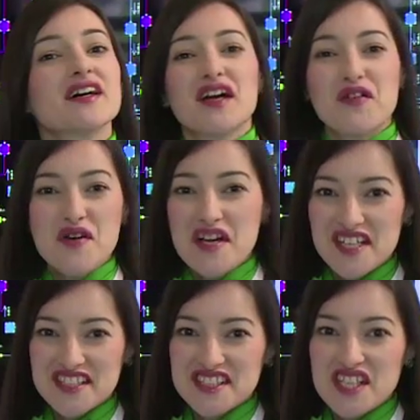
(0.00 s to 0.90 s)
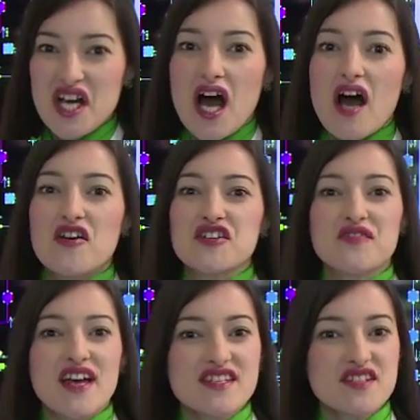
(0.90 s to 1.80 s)
Have you heard? Our
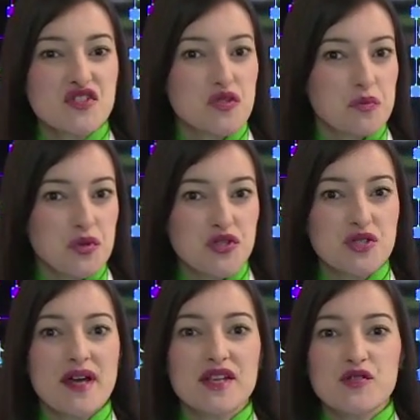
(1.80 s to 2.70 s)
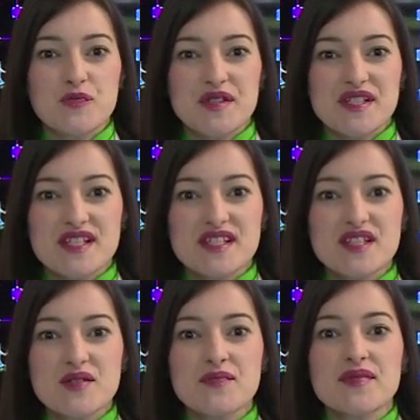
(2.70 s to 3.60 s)
Advanced Distribution Management
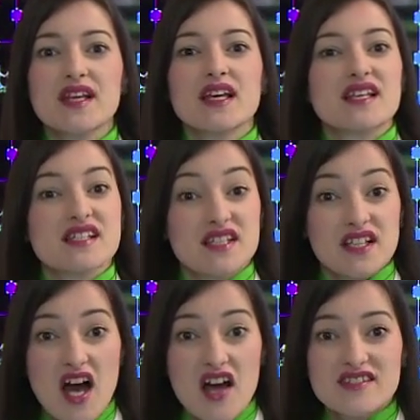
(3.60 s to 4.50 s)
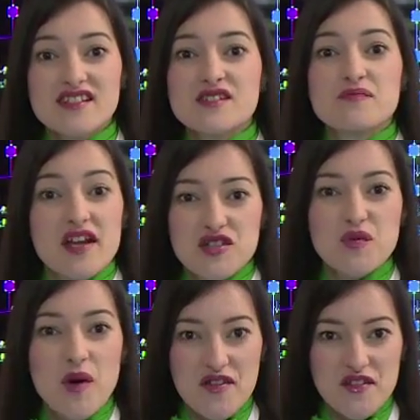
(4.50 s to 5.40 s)
System is in Gartner's Magic
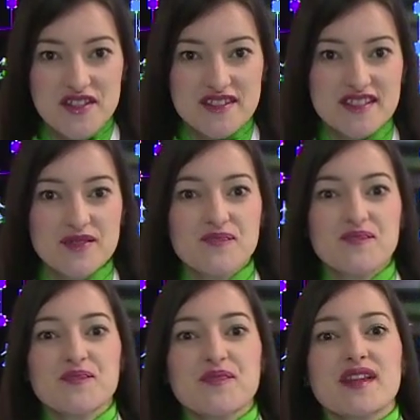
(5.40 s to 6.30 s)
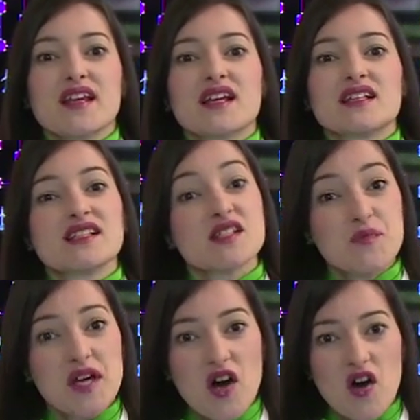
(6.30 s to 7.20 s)
Quadrant. This is
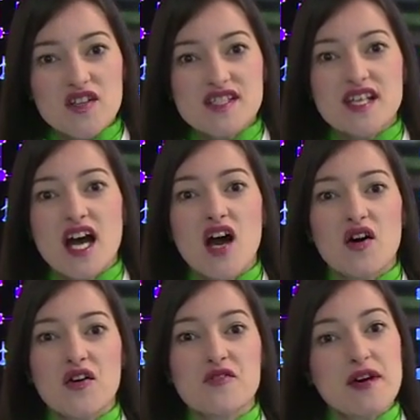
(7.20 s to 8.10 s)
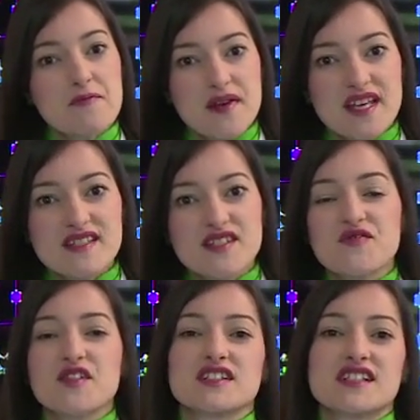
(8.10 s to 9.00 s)
because our web-based
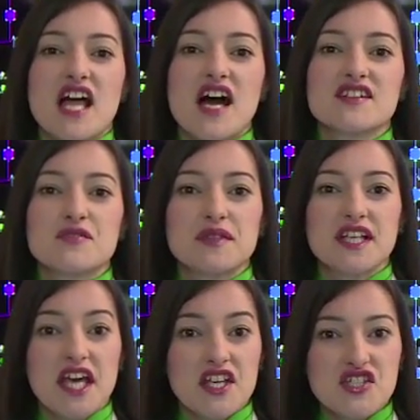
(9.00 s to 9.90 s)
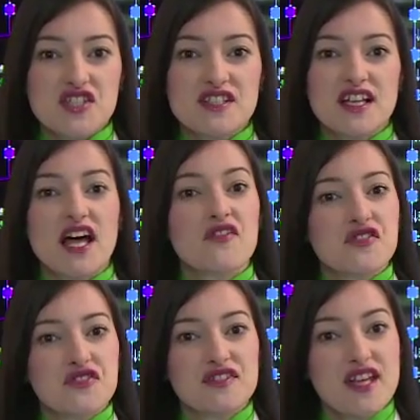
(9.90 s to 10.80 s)
field client application
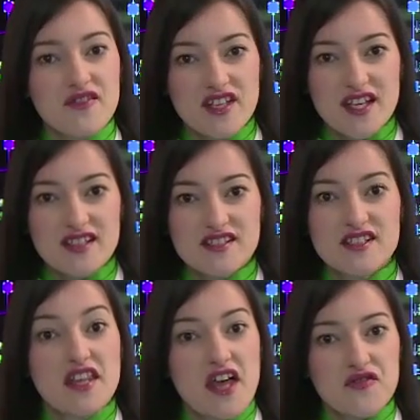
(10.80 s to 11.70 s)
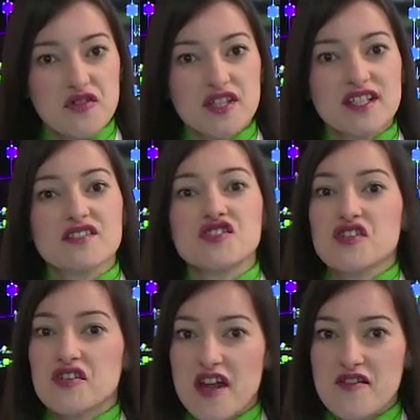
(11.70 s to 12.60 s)
allows you to navigate the network in
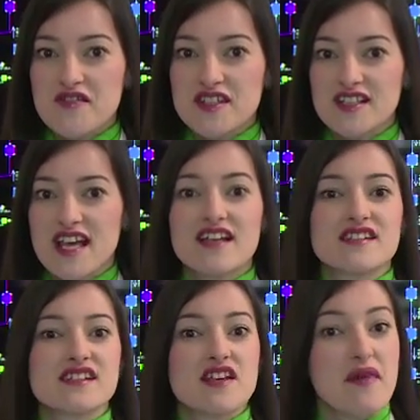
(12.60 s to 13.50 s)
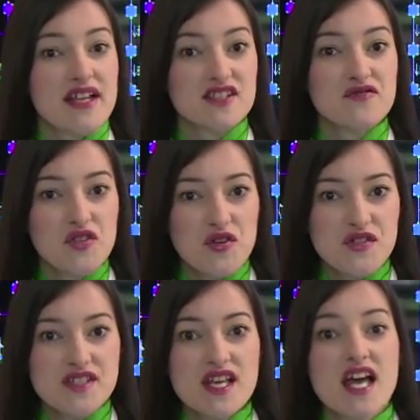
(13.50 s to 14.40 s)
geographic and schematic
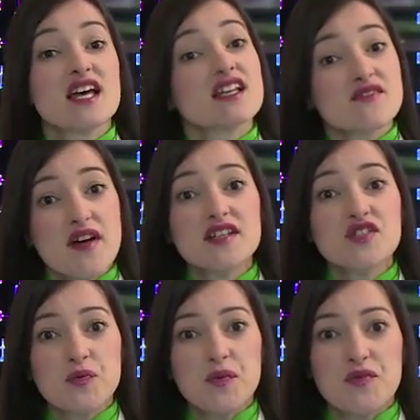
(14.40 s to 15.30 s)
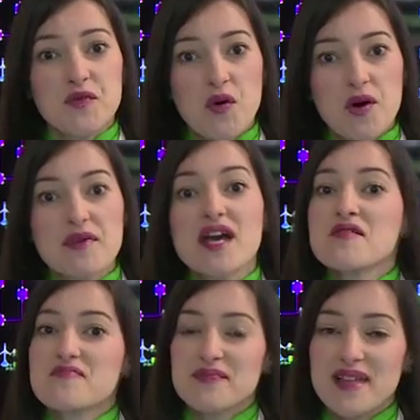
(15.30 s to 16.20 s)
views, as well as to perform
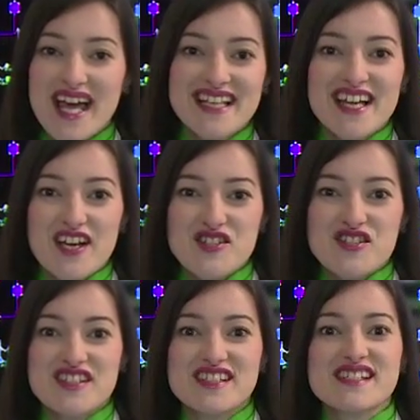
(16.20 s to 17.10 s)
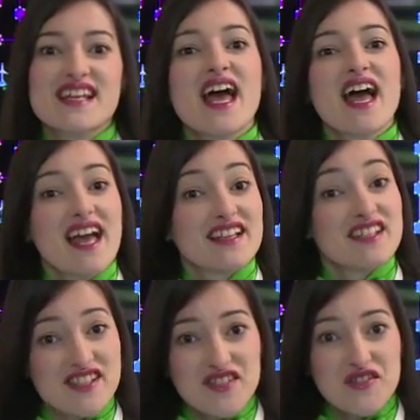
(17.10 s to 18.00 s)
planned actions and
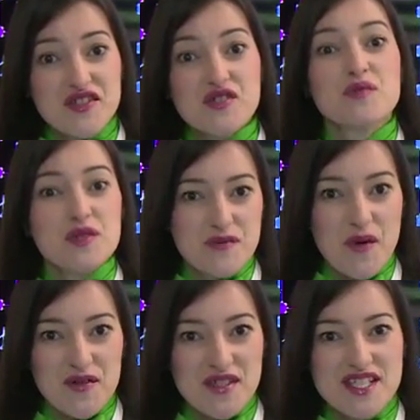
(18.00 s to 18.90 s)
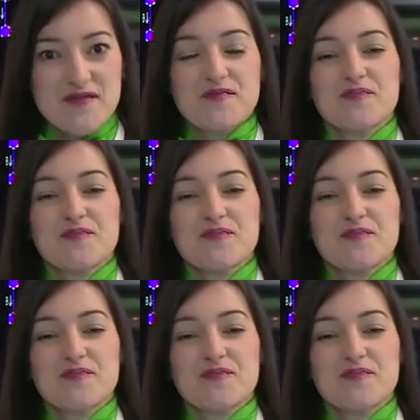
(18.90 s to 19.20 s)
incident response.